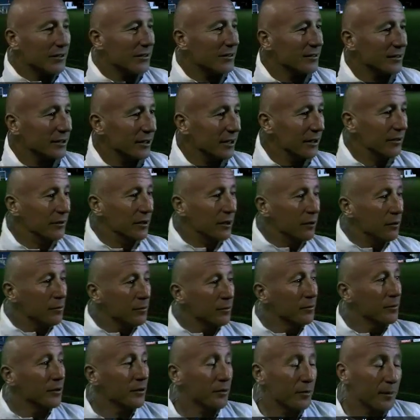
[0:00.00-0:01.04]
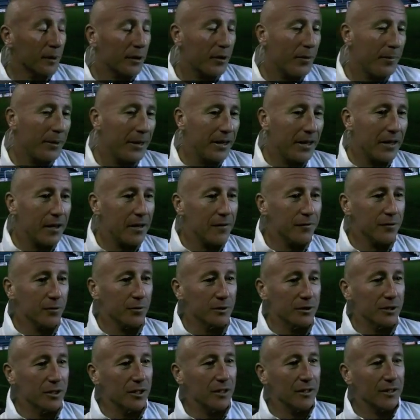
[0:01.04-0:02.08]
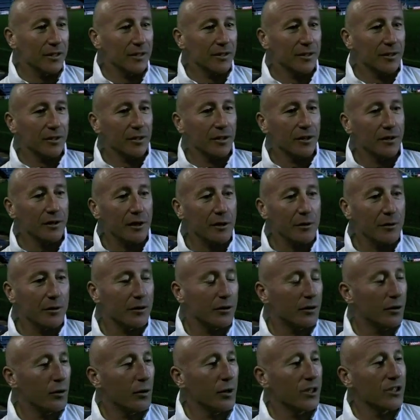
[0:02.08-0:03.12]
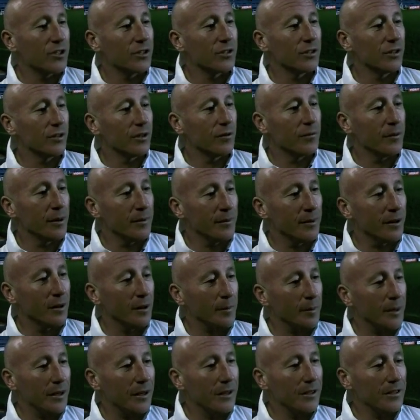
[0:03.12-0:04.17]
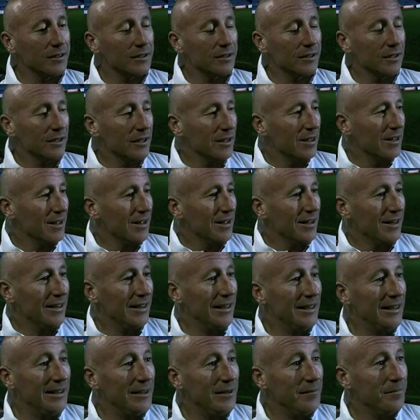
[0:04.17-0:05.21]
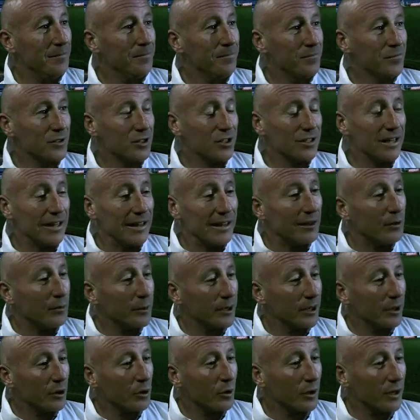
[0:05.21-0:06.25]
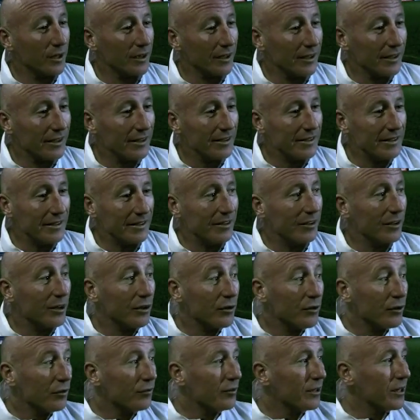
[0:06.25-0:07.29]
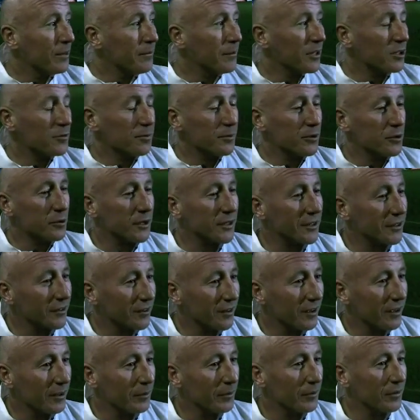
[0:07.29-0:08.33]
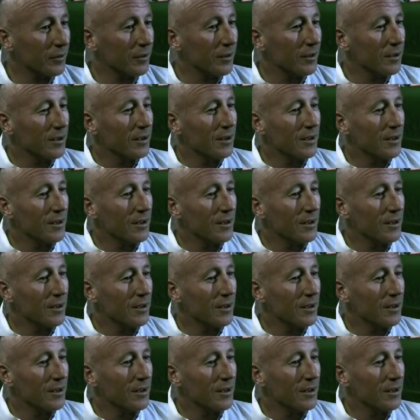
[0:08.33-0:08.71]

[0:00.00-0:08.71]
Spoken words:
You know, we spoke about it afterwards. You know, no one could question the commitment of the players. Just that little bit of quality. You know, not really much between the teams.